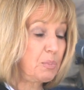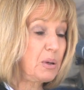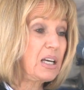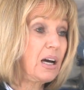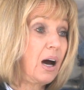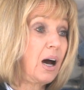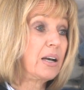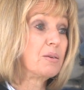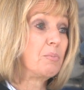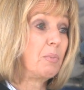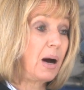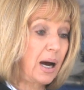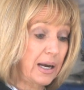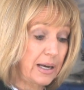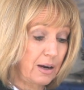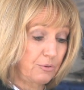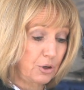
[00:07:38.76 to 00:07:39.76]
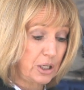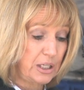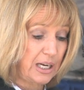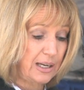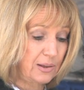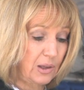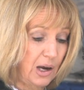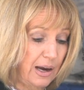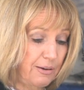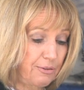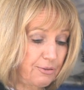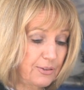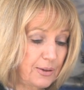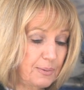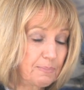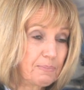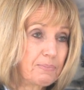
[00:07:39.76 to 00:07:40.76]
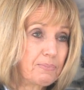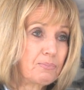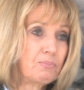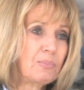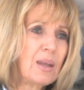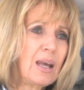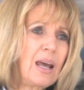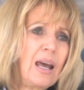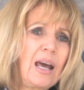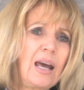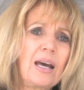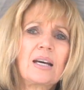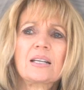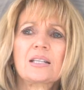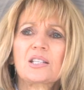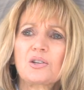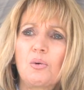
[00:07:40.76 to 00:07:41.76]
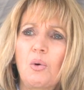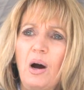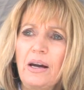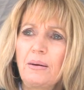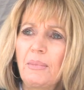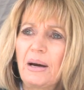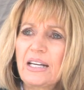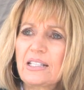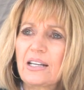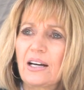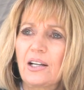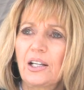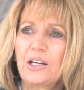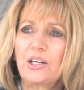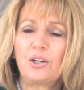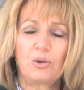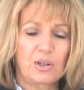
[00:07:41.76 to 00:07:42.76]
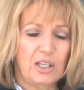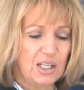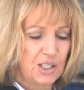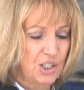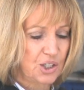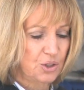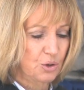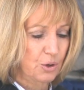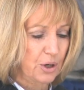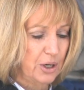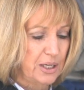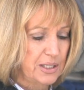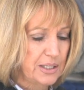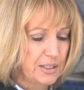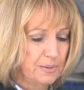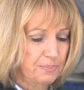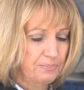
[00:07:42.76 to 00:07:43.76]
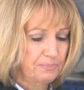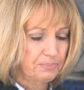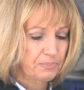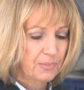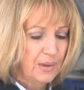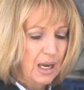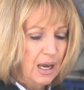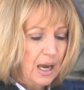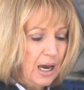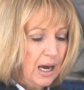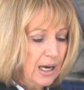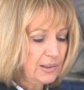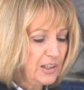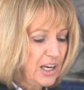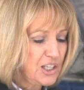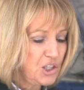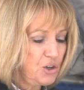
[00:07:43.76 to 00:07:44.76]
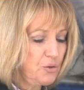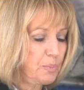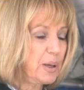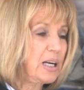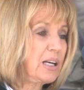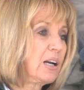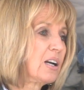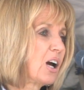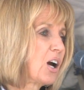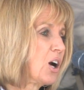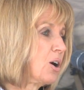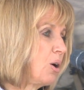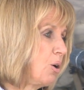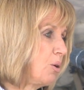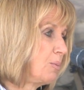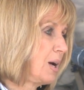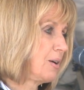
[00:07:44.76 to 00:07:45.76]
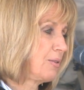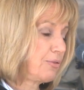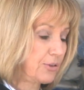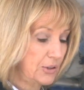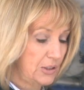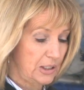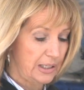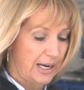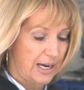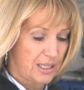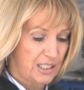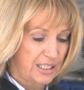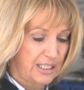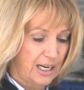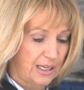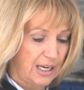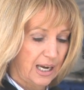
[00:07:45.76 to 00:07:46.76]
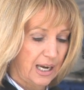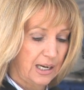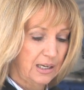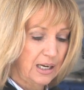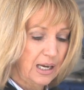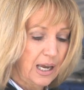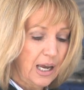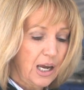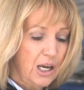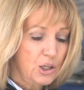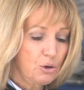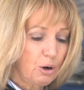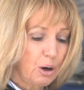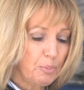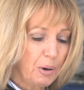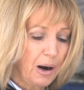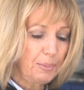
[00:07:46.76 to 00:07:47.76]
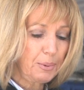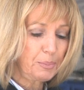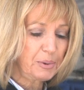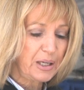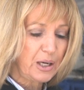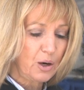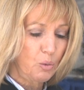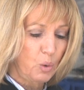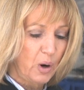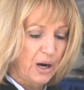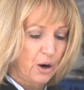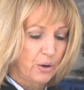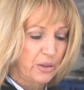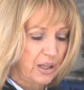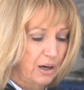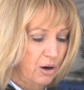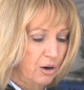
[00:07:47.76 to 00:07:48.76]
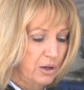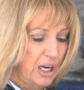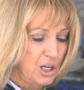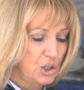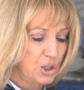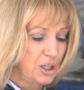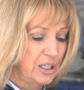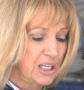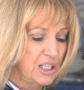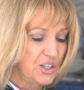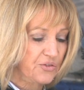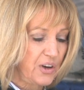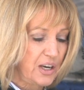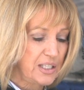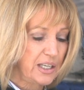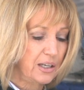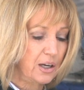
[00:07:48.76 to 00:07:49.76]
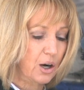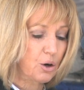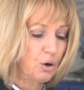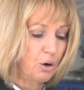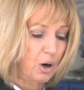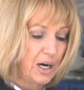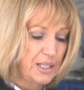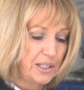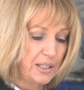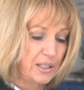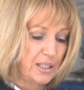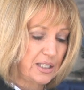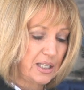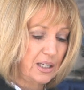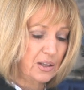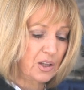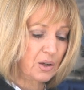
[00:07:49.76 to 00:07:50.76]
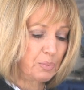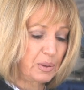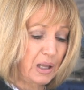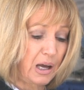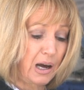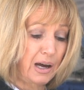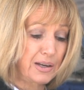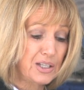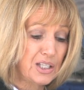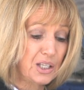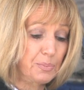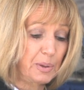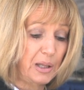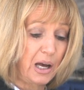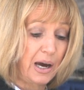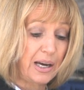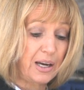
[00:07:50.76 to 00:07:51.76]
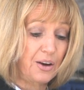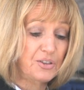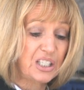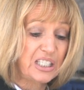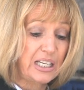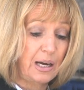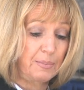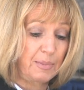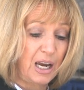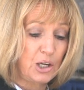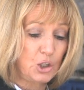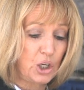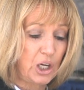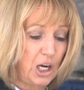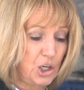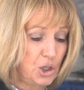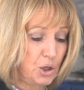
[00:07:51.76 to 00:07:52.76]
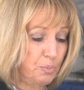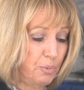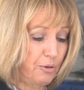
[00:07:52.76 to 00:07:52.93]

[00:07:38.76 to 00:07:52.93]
beyond my everyday life. So, why am I telling you these stories? Unless you've been in a coma for the last decade, you are probably aware that our nation is facing a crisis in the supply of STEM education